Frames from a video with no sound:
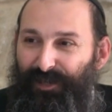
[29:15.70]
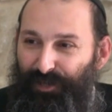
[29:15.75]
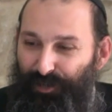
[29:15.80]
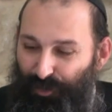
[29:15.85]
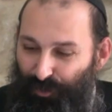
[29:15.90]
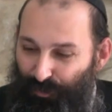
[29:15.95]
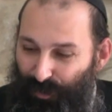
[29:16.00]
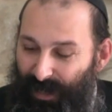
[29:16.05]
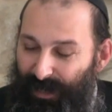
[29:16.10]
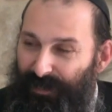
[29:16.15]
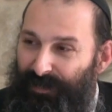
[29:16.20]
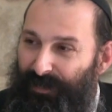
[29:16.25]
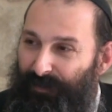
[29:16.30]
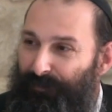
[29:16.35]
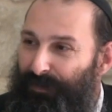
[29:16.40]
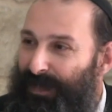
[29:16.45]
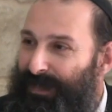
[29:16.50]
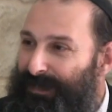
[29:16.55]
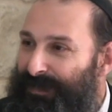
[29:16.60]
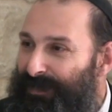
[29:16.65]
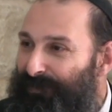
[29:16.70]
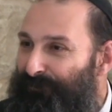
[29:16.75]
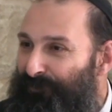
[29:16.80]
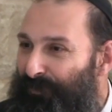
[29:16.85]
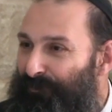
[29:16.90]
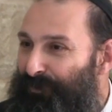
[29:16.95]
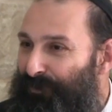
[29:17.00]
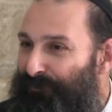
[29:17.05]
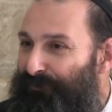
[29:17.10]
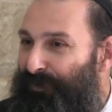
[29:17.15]
You wanted the blessing
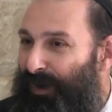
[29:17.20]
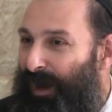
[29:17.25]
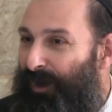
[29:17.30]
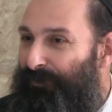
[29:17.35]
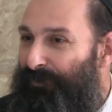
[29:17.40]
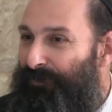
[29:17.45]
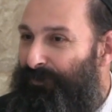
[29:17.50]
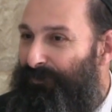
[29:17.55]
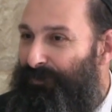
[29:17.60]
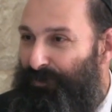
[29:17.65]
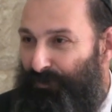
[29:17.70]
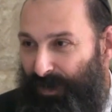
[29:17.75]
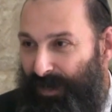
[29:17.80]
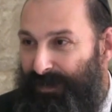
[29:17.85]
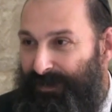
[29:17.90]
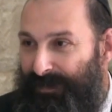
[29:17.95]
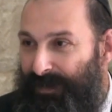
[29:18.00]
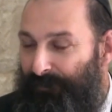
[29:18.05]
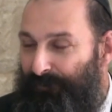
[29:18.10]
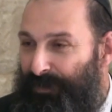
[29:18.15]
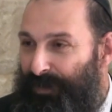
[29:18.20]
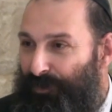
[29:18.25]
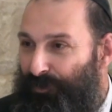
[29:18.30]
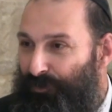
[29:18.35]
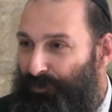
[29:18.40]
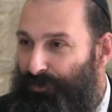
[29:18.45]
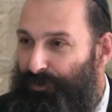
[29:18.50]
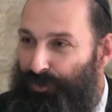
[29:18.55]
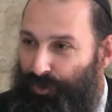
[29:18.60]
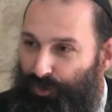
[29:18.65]
from your father. You wanted something
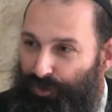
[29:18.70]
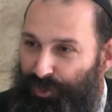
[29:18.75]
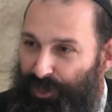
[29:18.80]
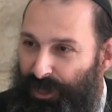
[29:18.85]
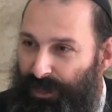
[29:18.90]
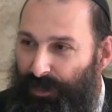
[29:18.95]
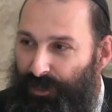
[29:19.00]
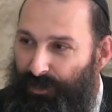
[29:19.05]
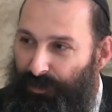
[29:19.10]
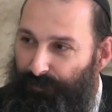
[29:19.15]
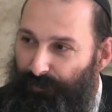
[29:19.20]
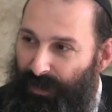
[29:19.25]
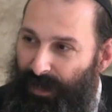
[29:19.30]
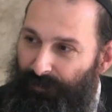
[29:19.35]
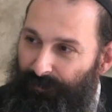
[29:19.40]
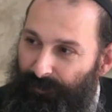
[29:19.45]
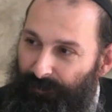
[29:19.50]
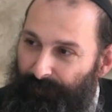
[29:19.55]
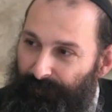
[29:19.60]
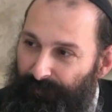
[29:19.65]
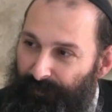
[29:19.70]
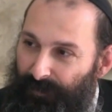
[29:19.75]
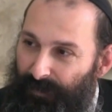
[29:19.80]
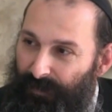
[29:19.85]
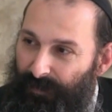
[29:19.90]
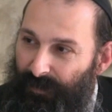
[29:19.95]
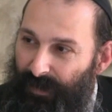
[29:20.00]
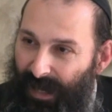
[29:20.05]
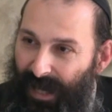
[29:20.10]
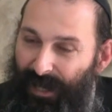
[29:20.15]
good. You cheated your brother
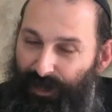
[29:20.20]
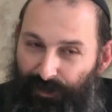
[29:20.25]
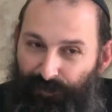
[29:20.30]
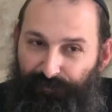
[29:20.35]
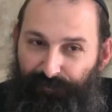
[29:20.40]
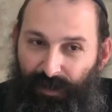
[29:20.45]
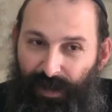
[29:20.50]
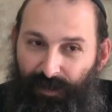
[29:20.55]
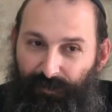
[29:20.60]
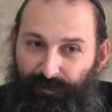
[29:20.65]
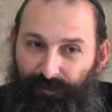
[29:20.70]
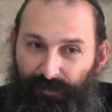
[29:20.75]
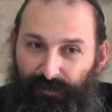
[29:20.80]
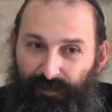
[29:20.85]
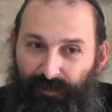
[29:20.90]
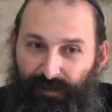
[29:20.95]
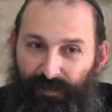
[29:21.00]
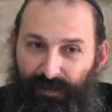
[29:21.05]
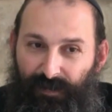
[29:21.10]
and your father.